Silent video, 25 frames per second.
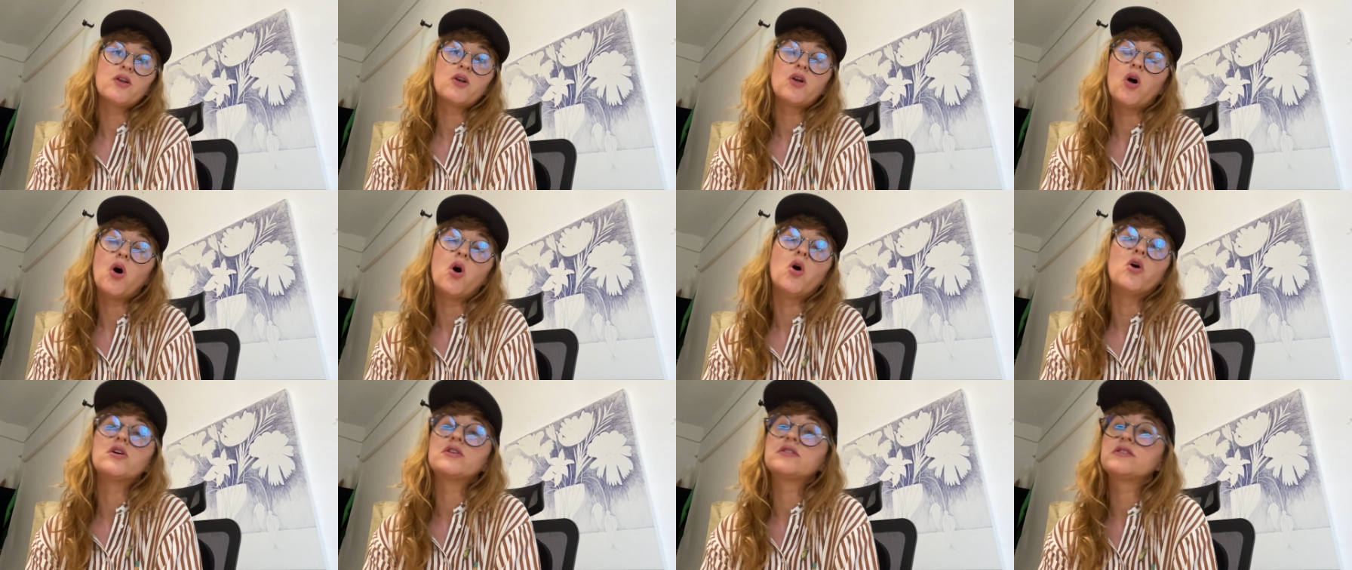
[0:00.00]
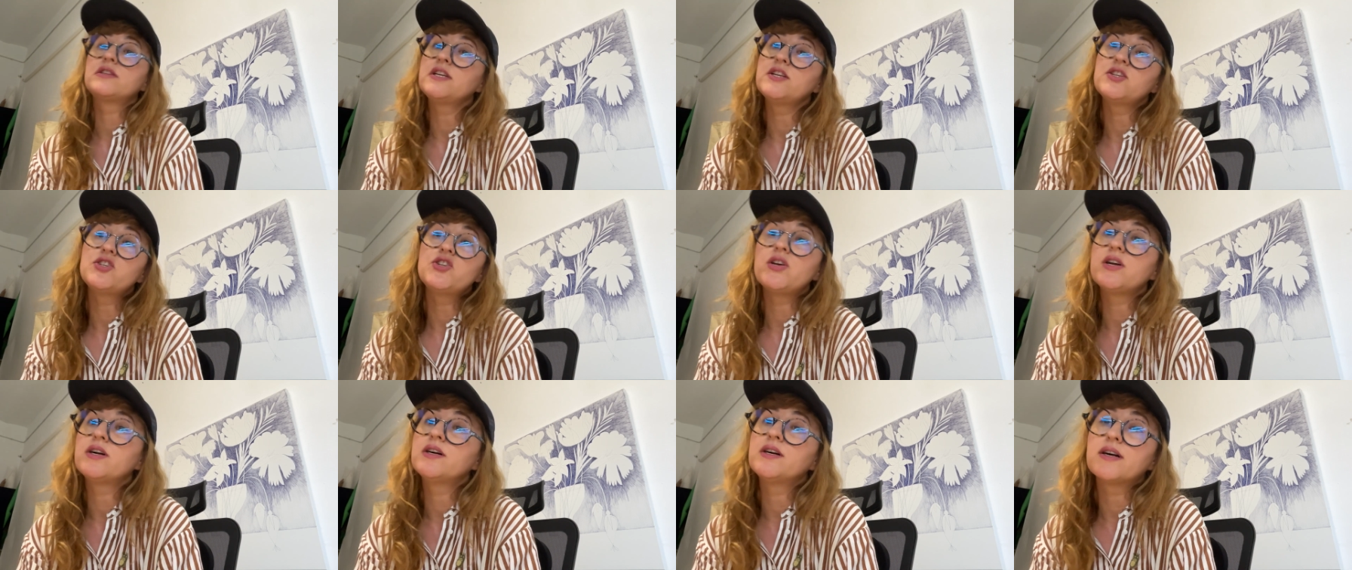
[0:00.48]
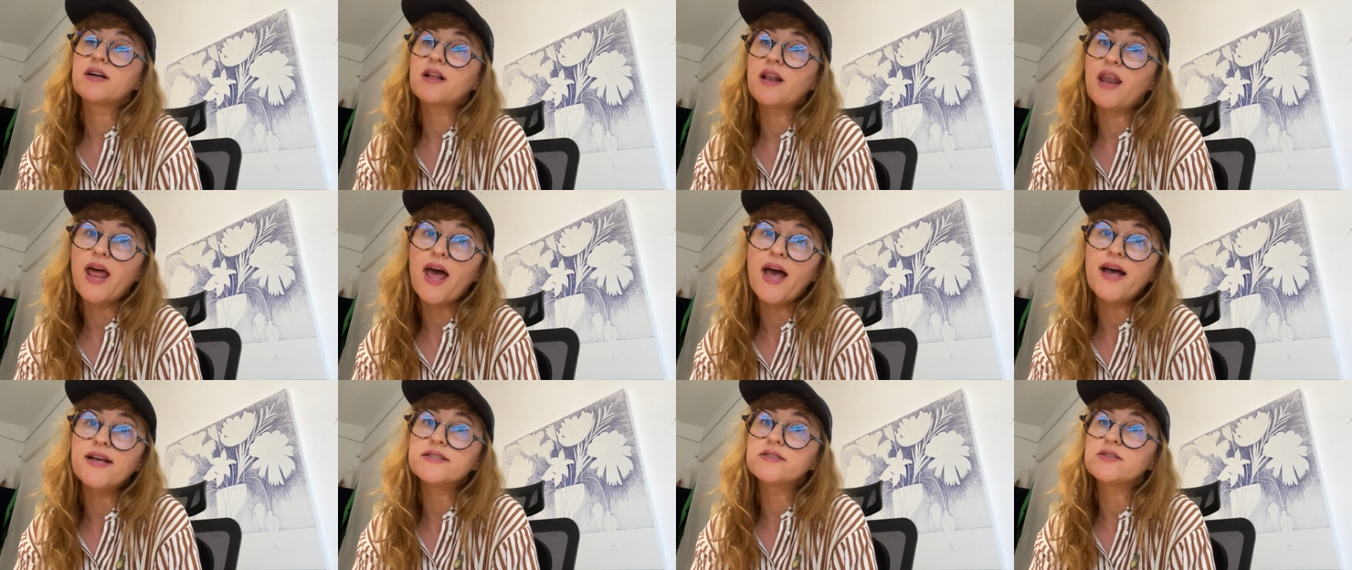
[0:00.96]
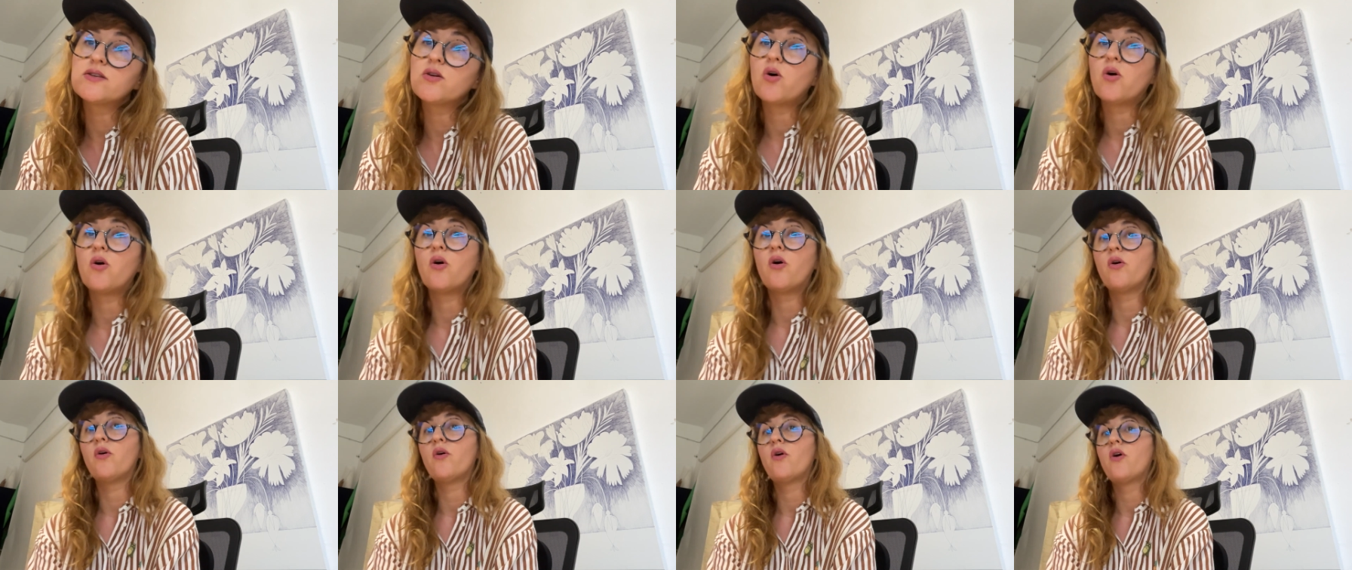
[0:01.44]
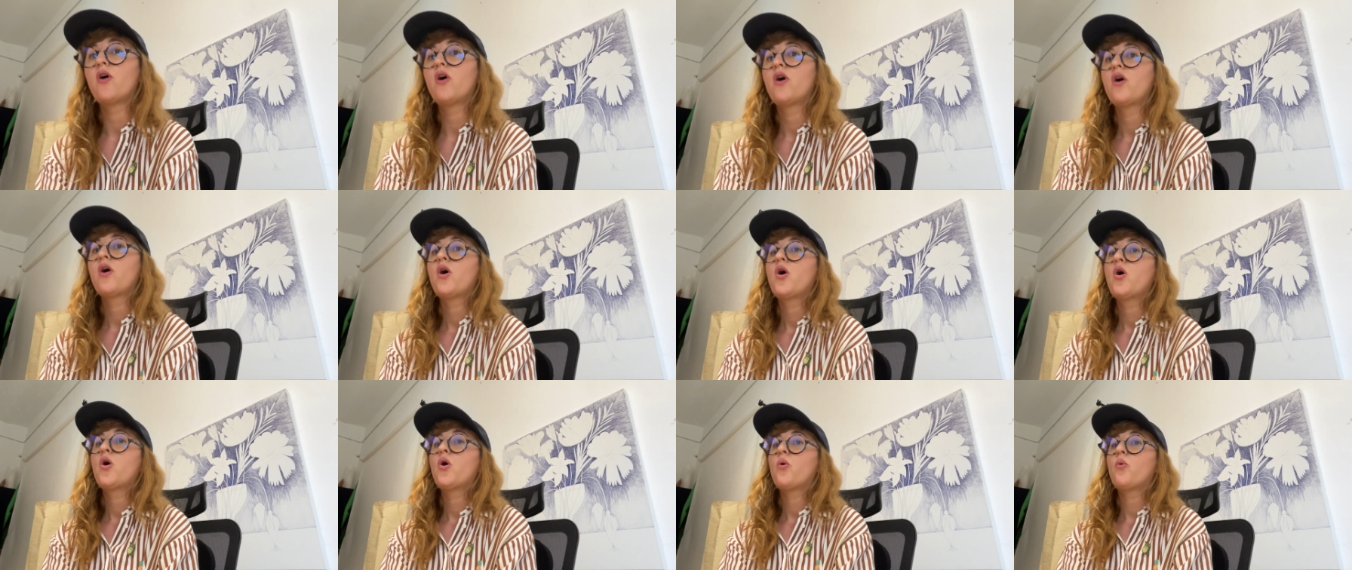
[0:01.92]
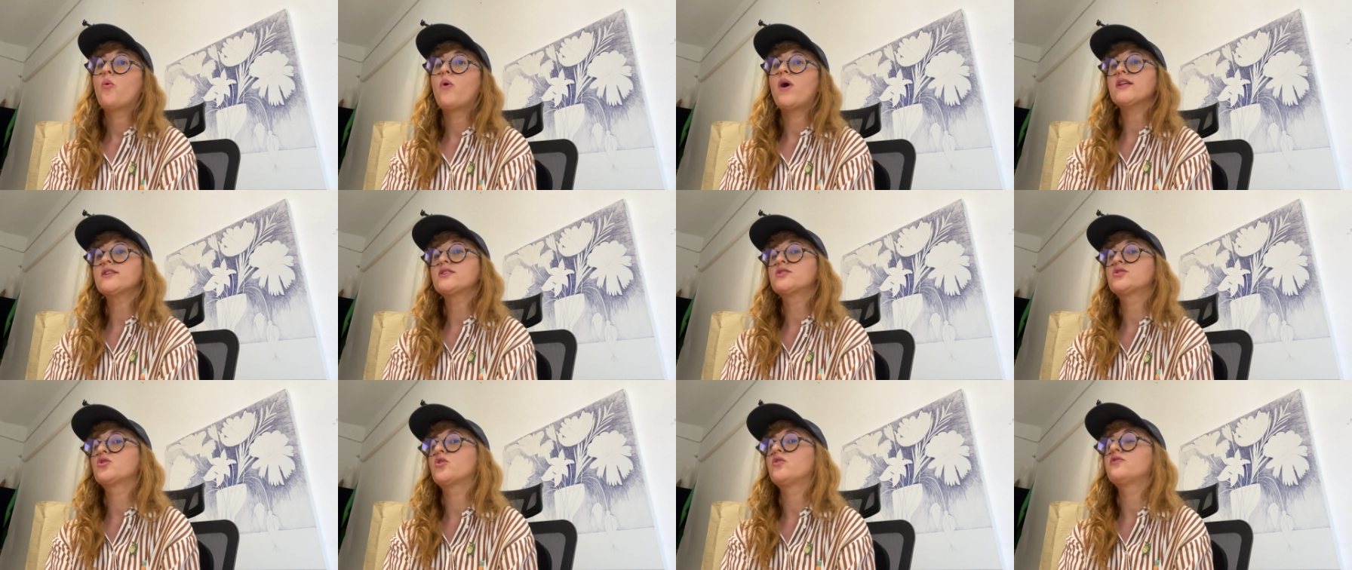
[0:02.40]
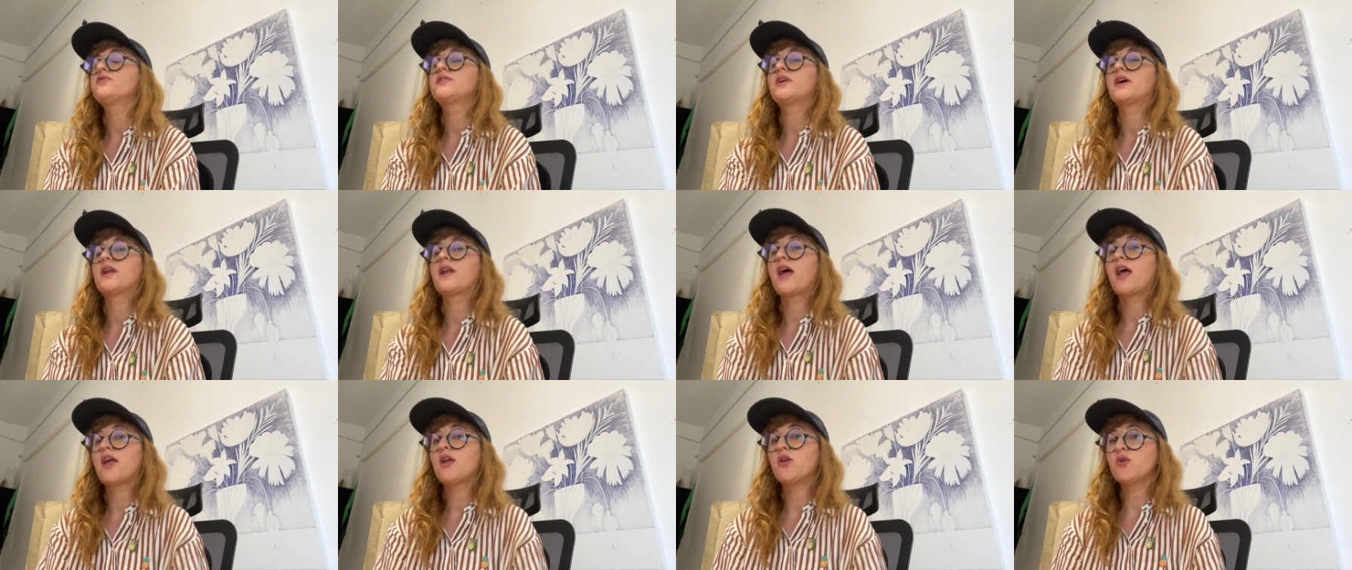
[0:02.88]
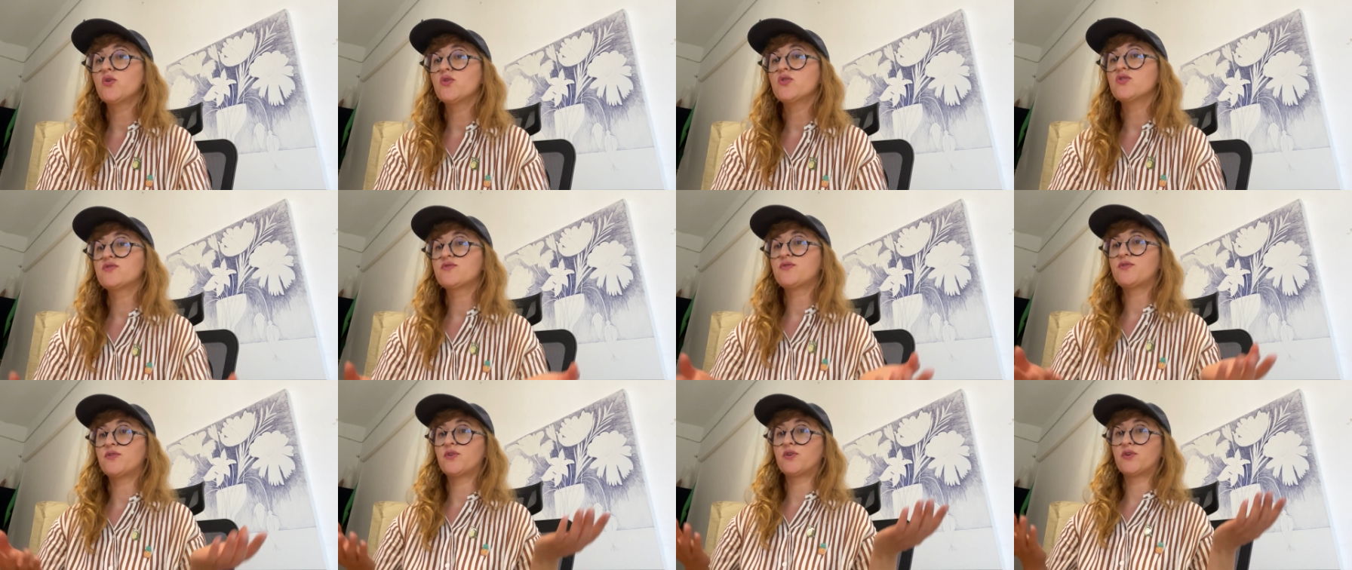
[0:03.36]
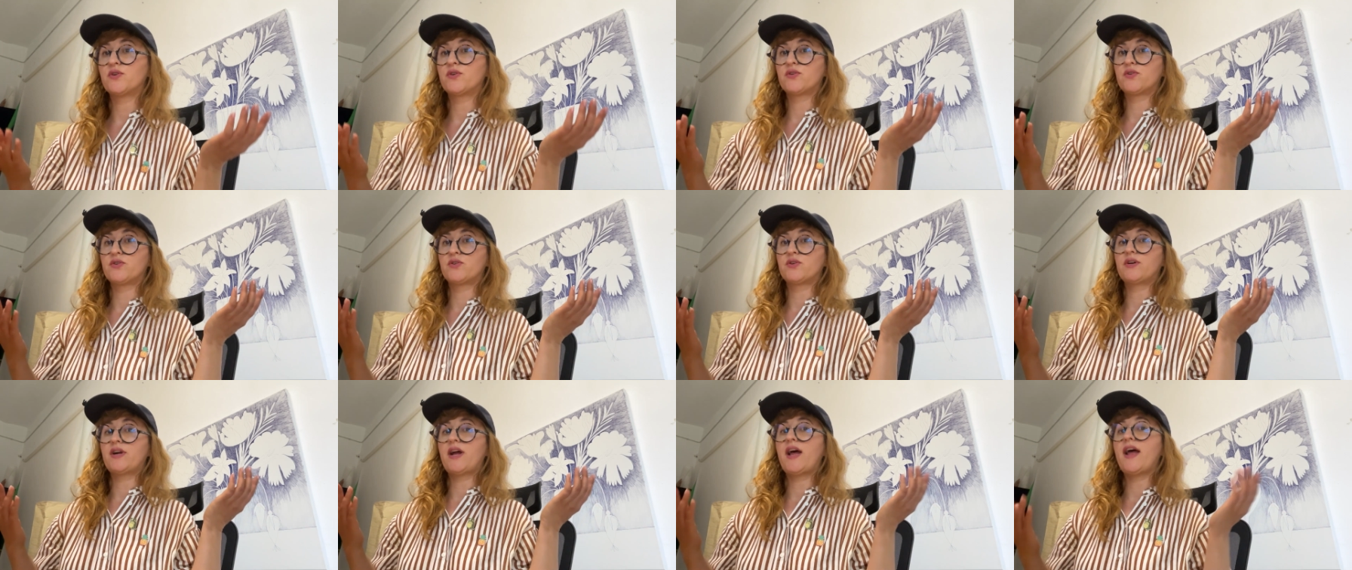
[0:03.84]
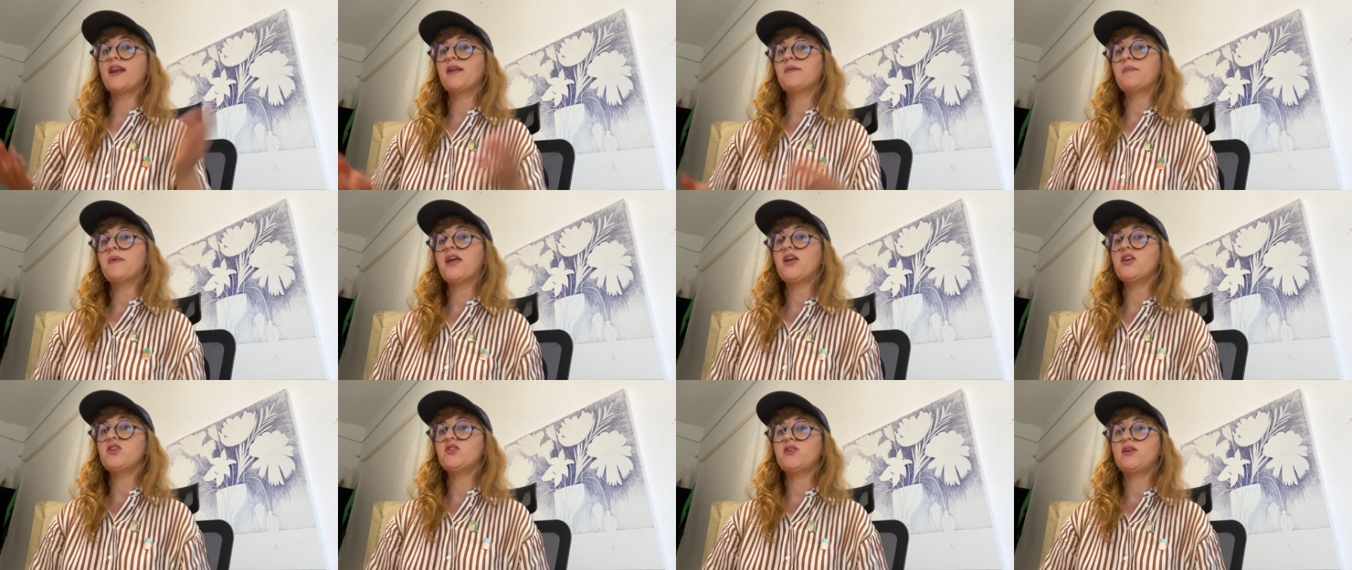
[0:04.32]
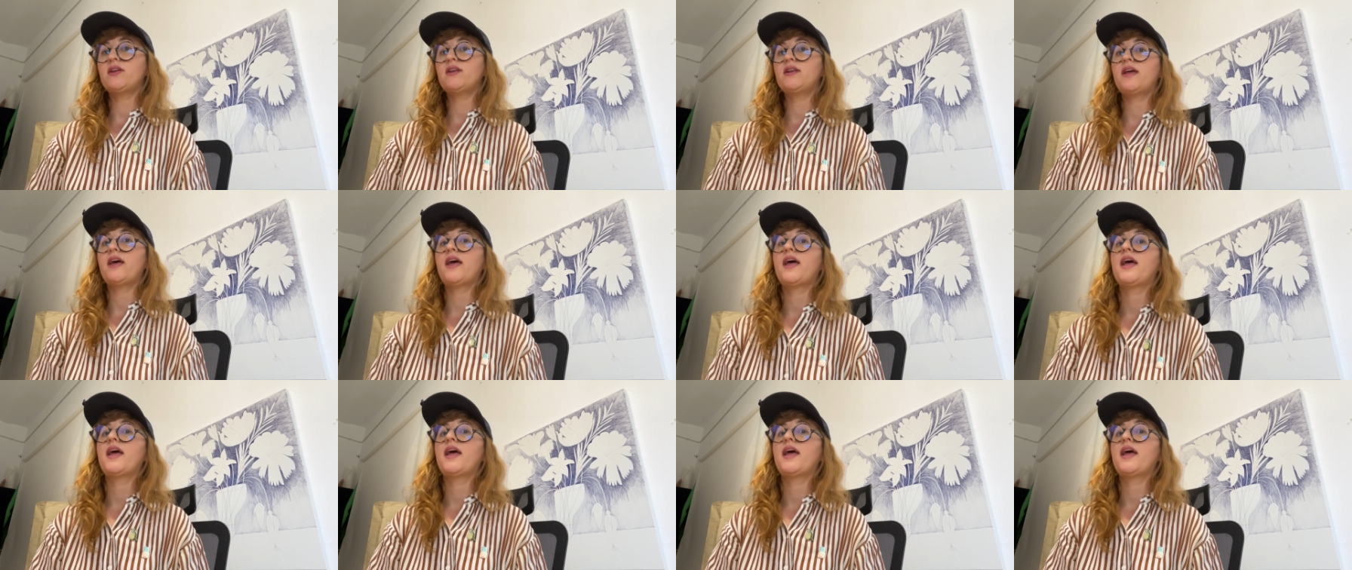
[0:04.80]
or teaching a class, what software I use for animation,